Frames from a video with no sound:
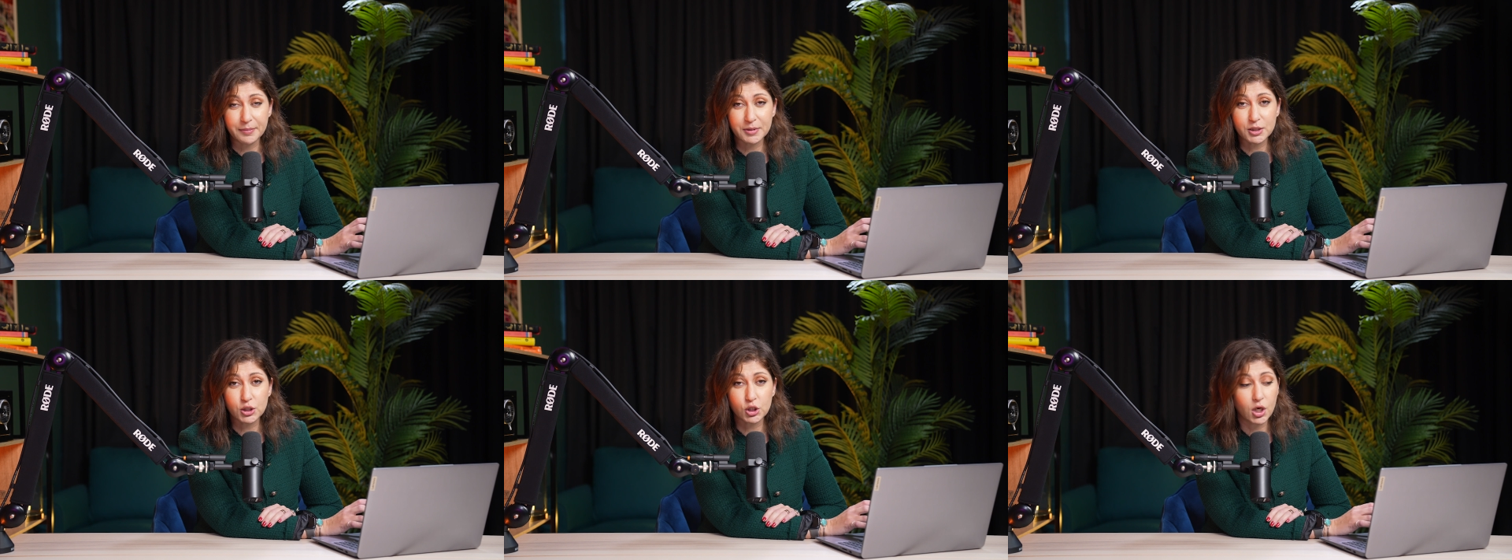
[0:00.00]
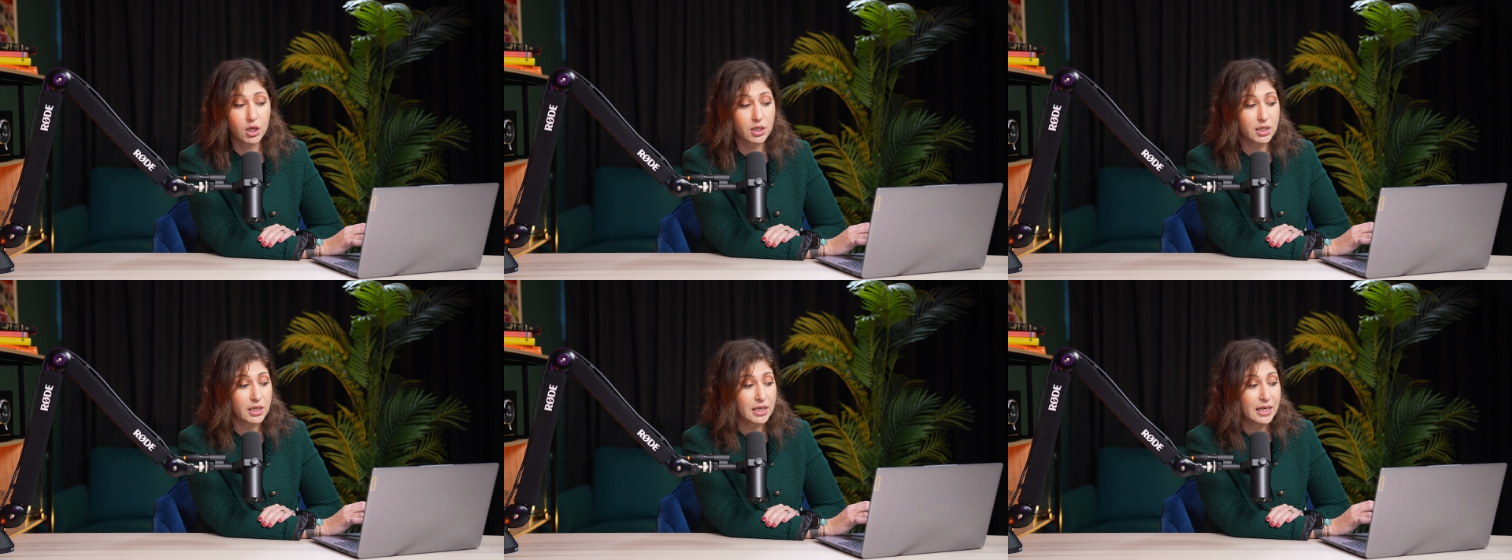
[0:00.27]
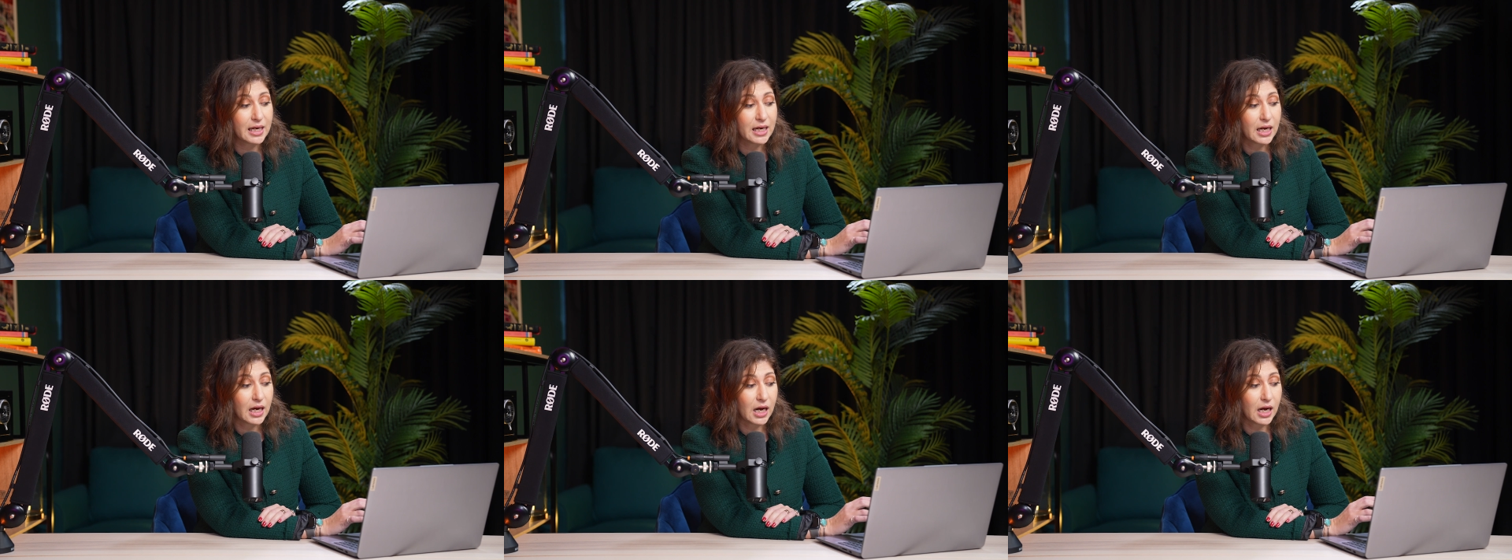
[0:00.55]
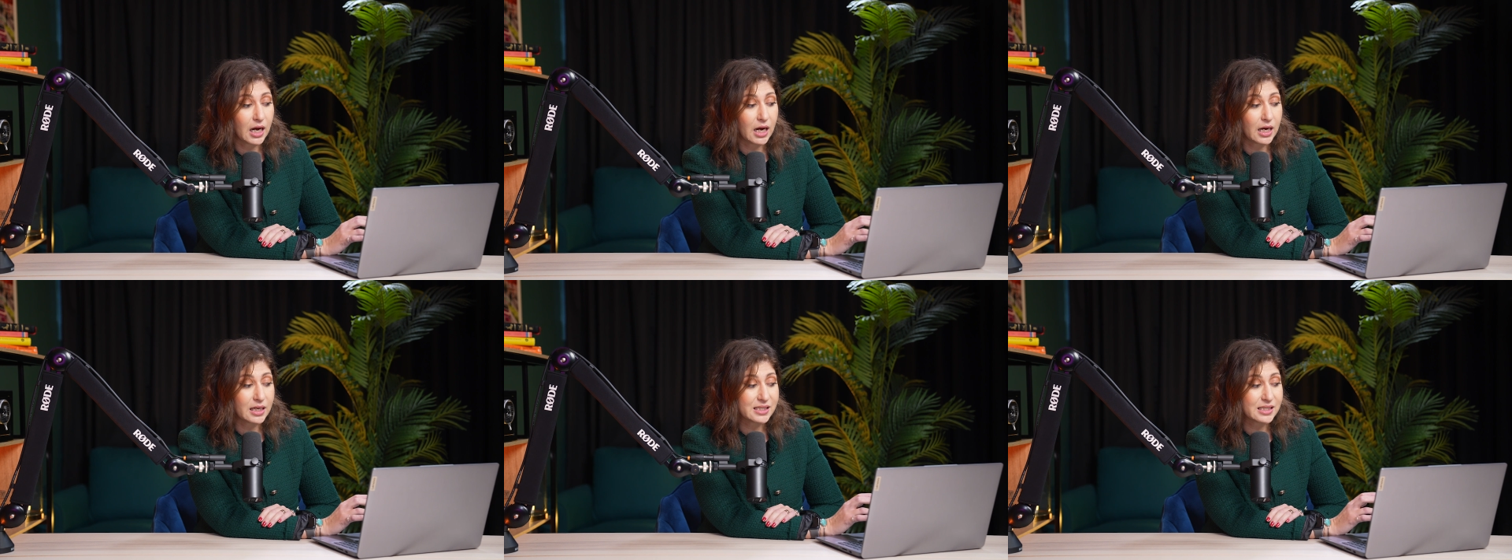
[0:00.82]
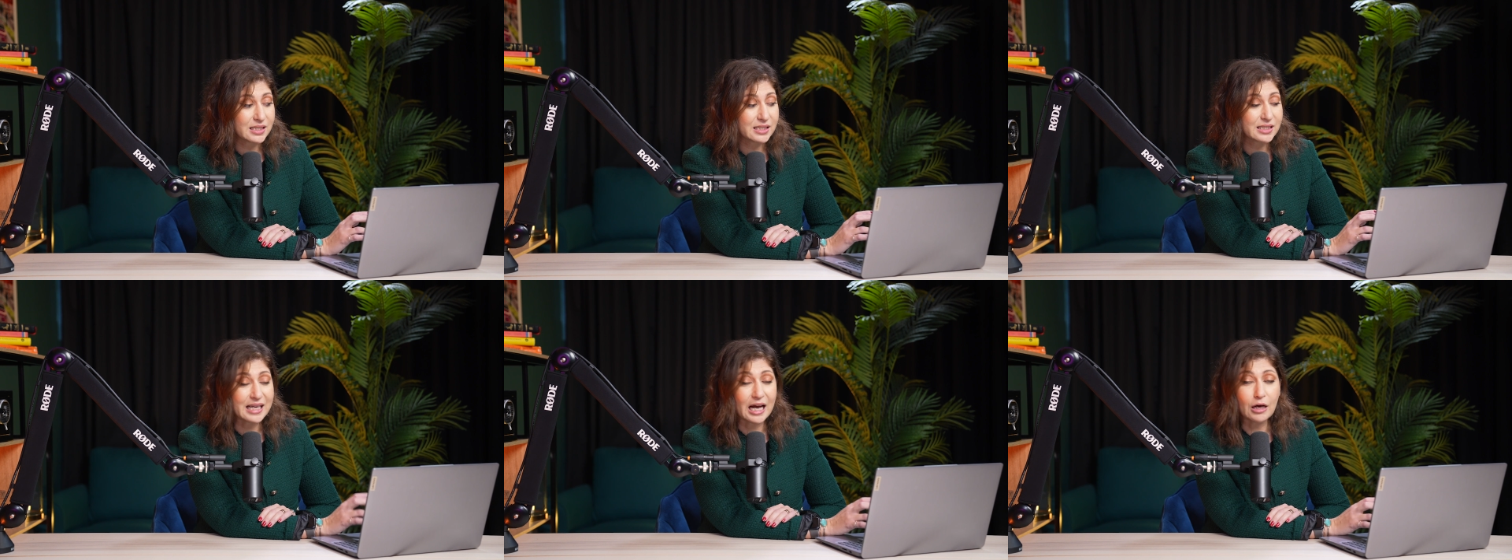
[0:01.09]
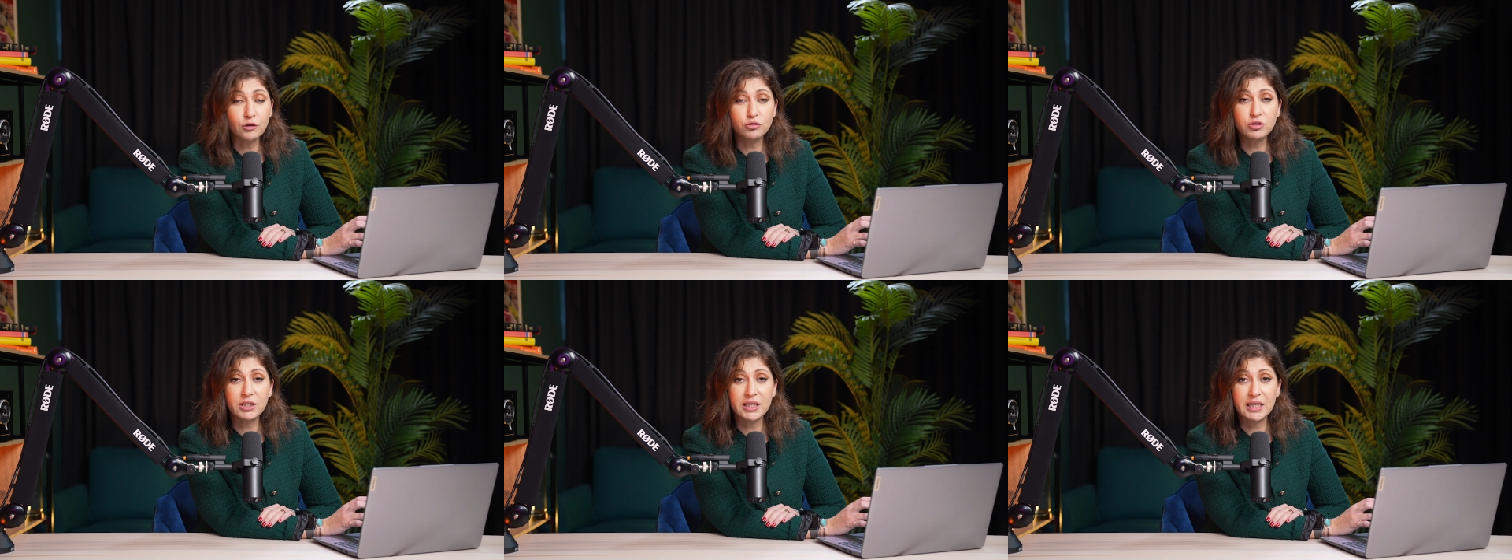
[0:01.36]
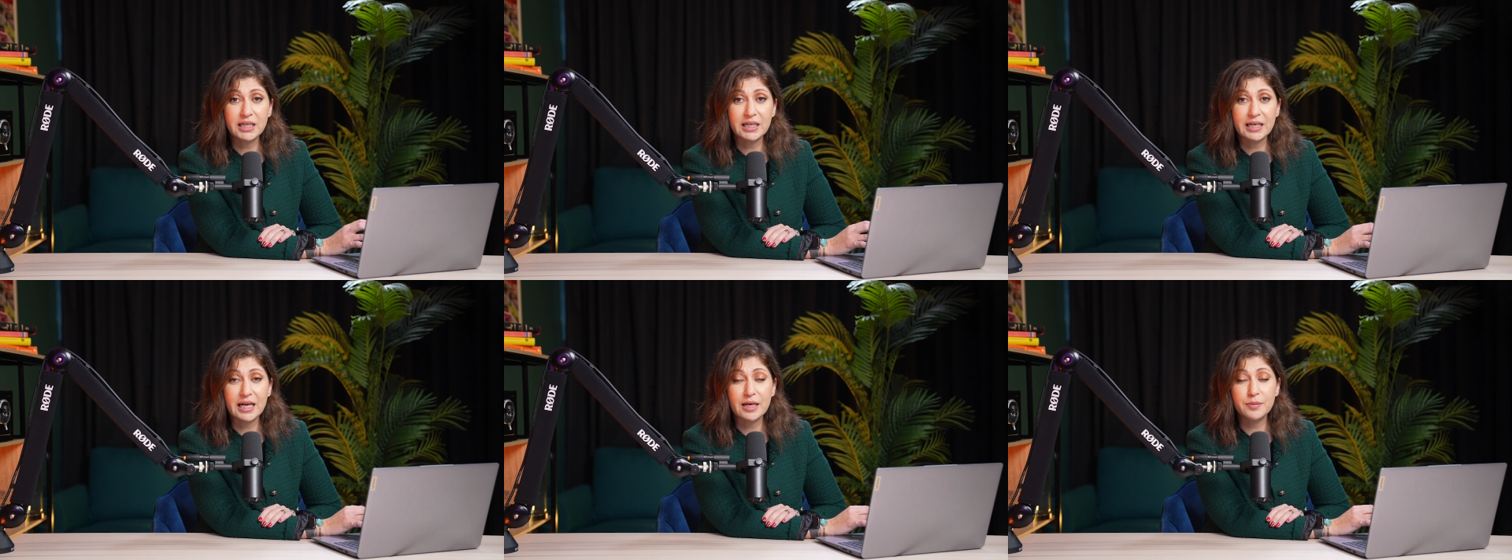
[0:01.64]
Amazon, uh,
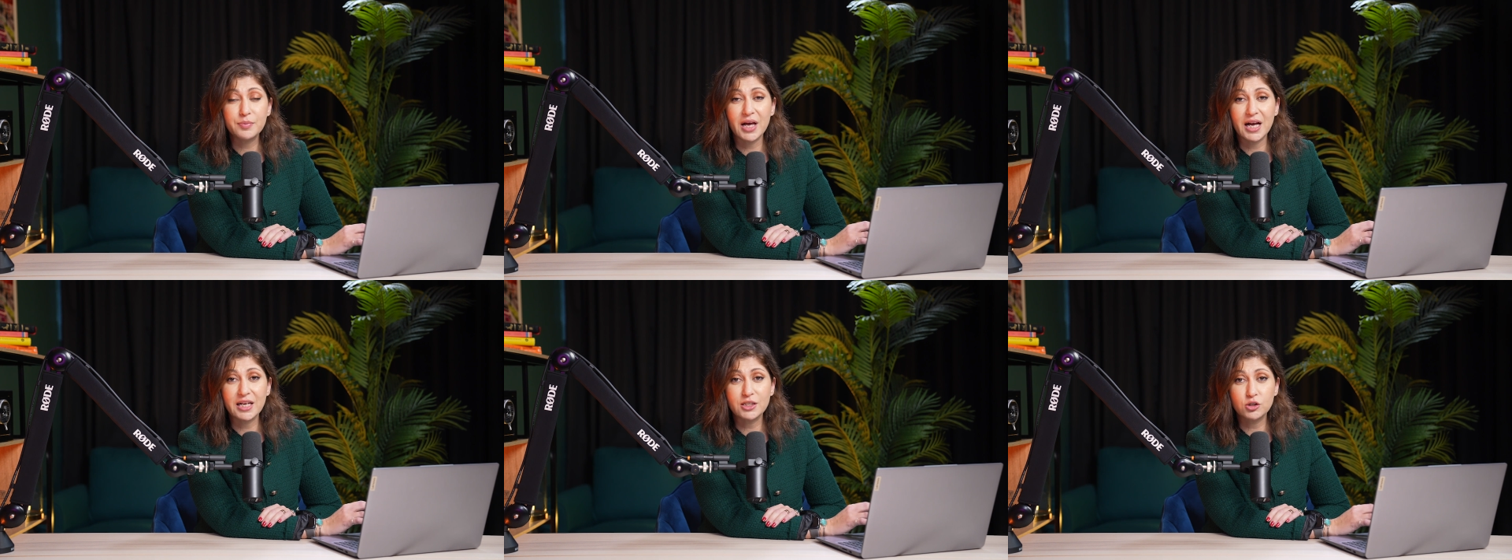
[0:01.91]
Saudi Arabia,